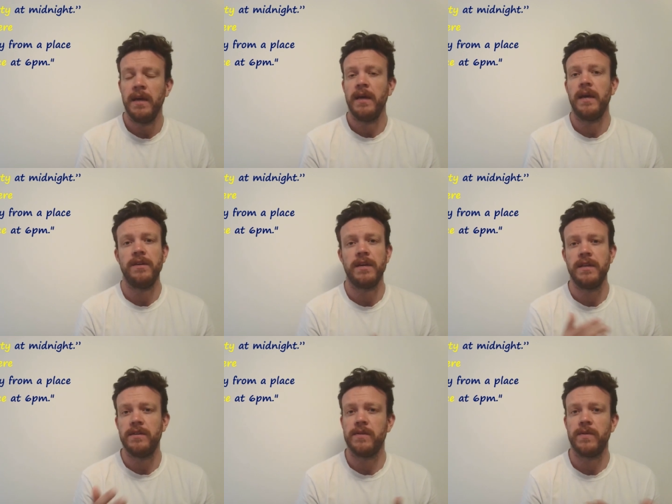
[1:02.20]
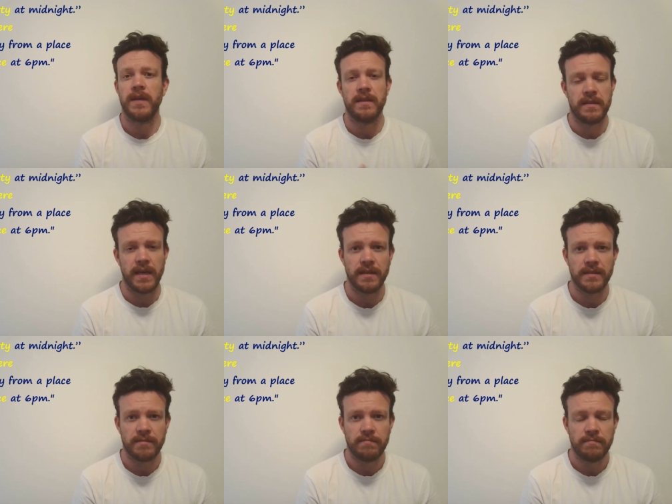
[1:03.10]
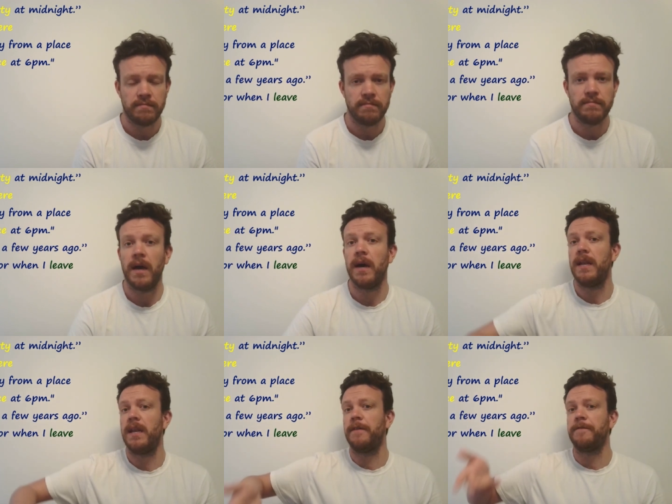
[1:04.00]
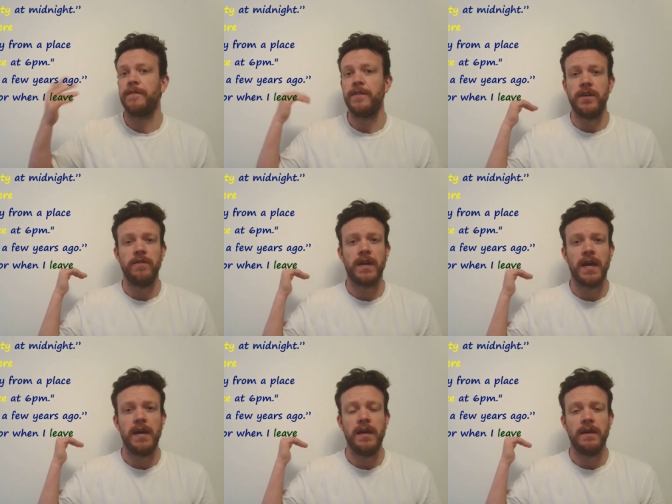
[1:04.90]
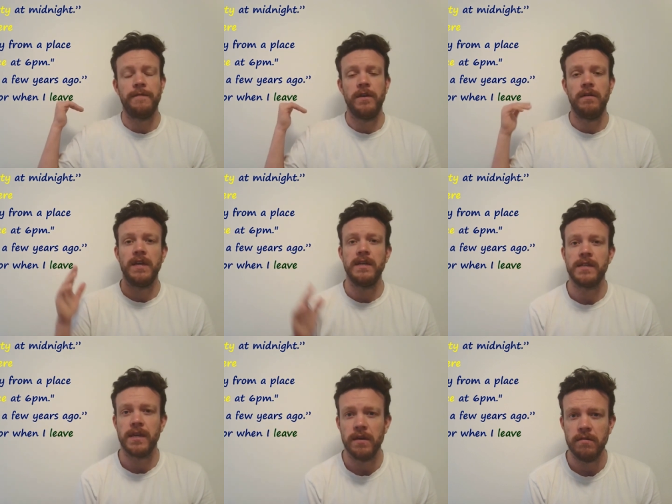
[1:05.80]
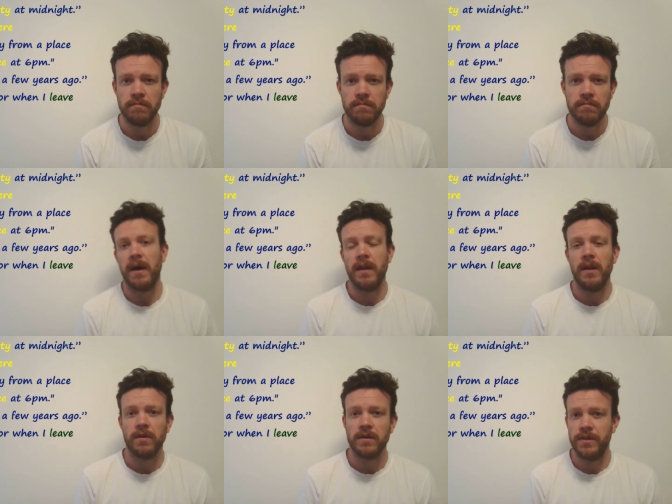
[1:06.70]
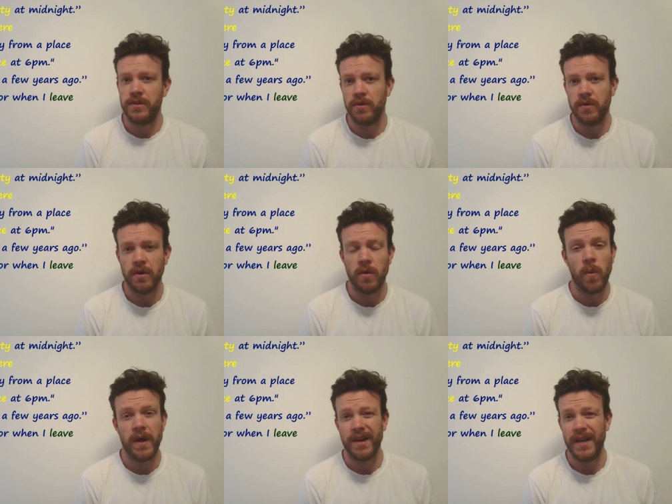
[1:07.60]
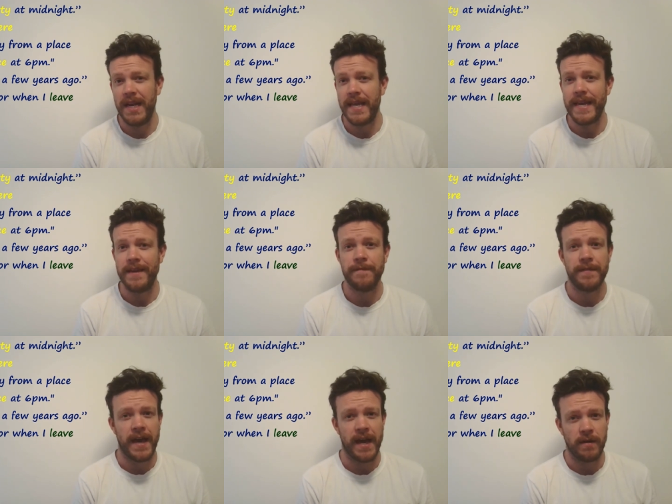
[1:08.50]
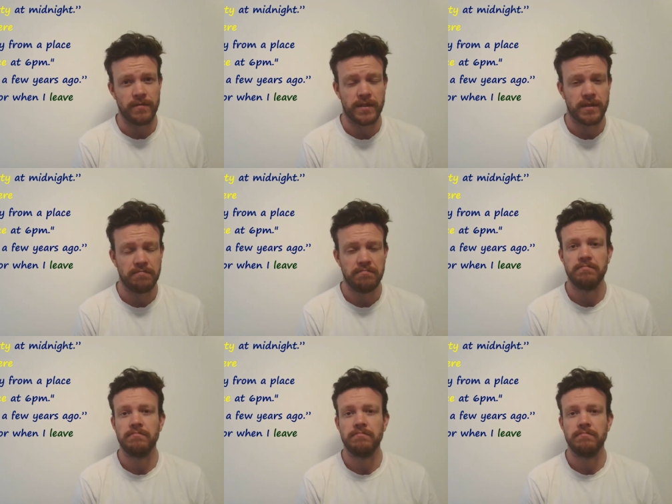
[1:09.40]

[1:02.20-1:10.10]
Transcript: and you can use it with other things. I left the U K a few years ago. I lock the door when I leave the house.